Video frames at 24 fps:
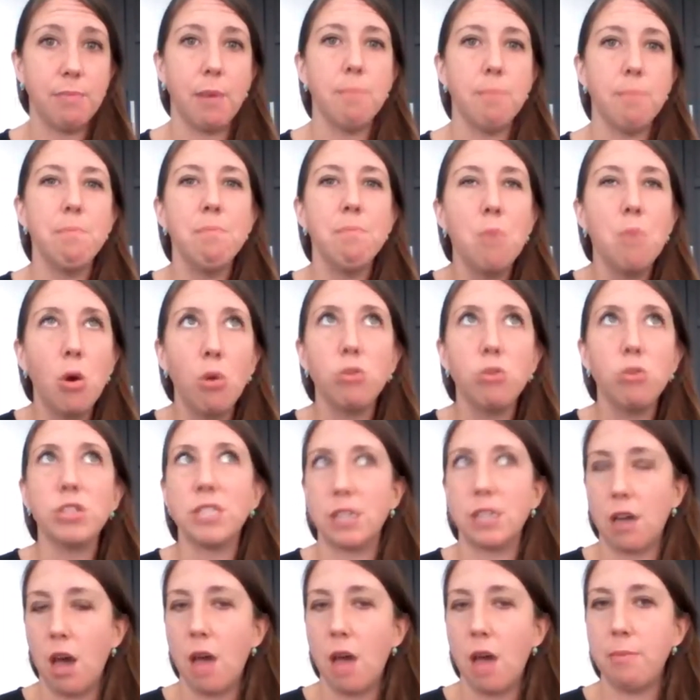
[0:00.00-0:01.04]
but
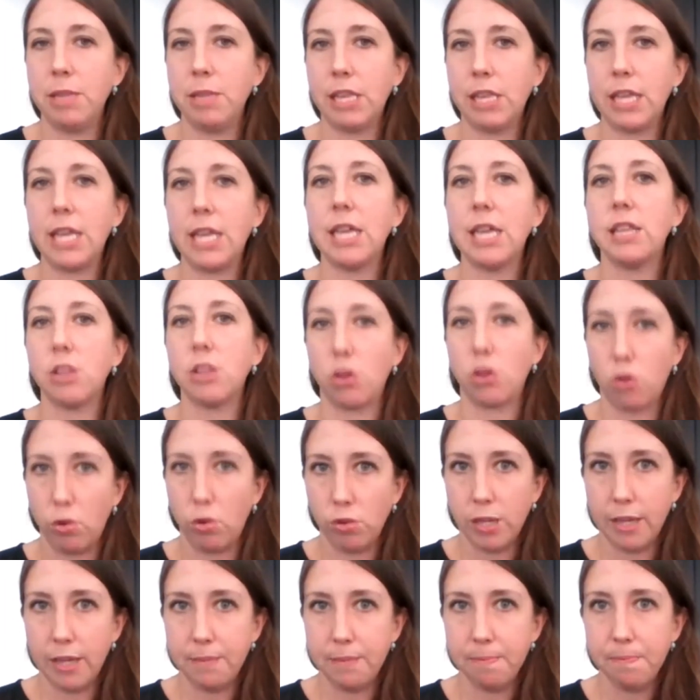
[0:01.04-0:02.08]
most commonly in the
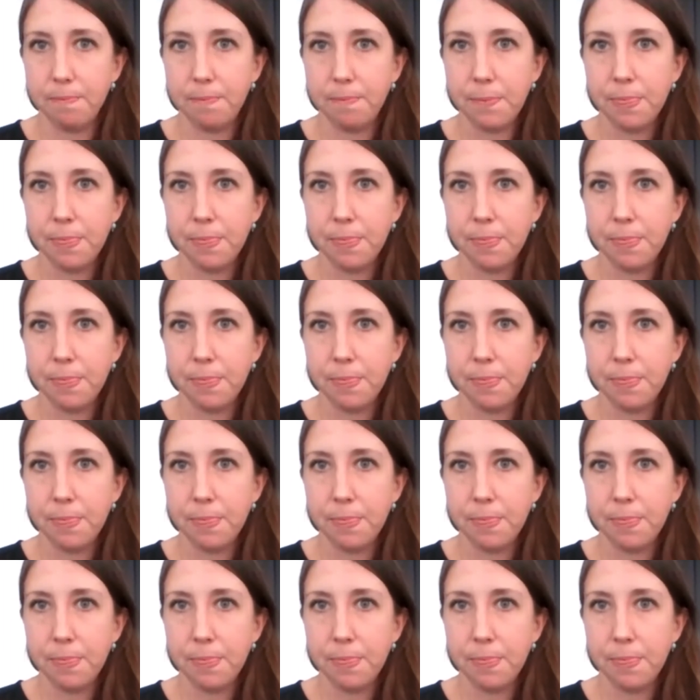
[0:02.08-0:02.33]
colon.